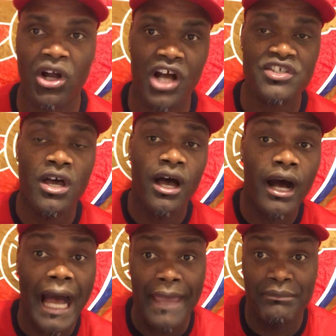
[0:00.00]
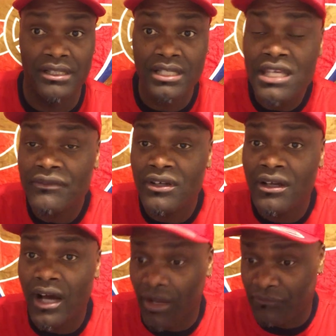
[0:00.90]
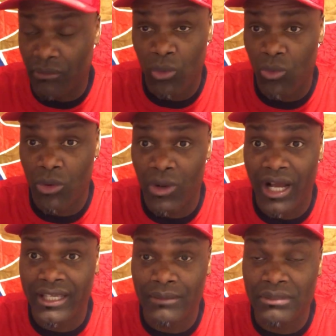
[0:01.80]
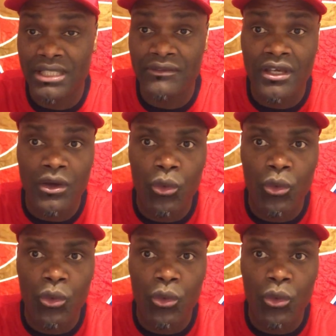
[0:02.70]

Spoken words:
Because I believe, from what I can believe,